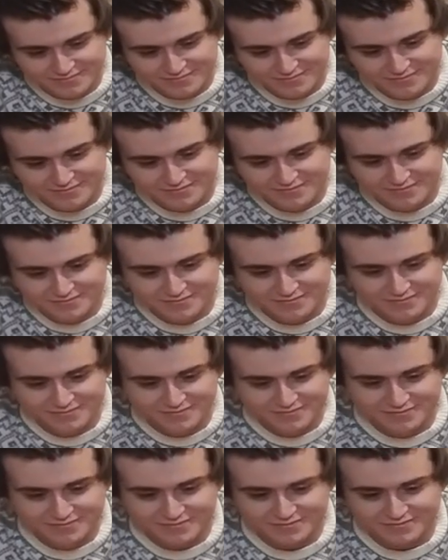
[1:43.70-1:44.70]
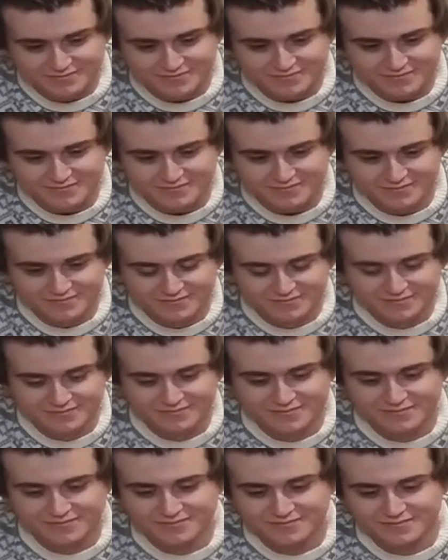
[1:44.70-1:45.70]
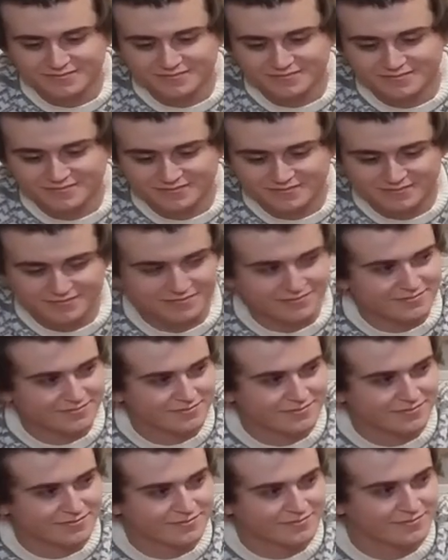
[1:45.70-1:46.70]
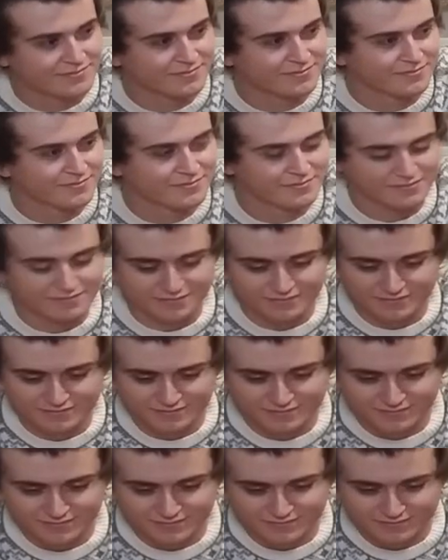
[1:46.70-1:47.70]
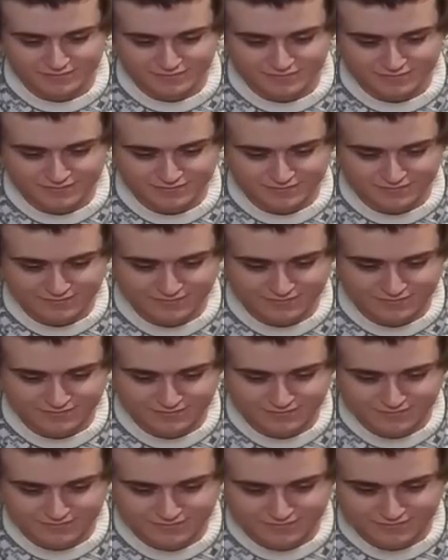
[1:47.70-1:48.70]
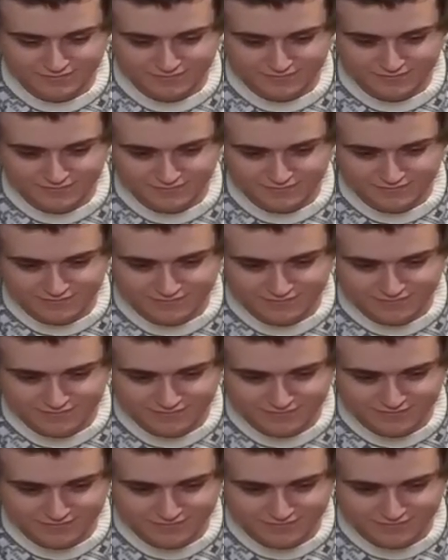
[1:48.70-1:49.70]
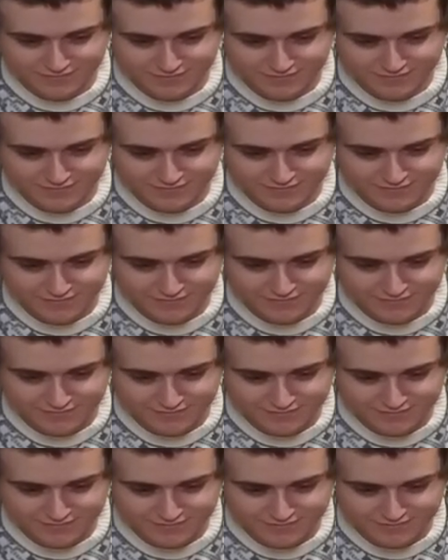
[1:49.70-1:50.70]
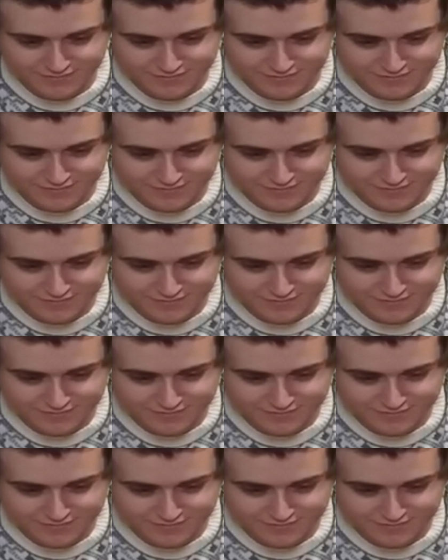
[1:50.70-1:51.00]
This person isn't speaking.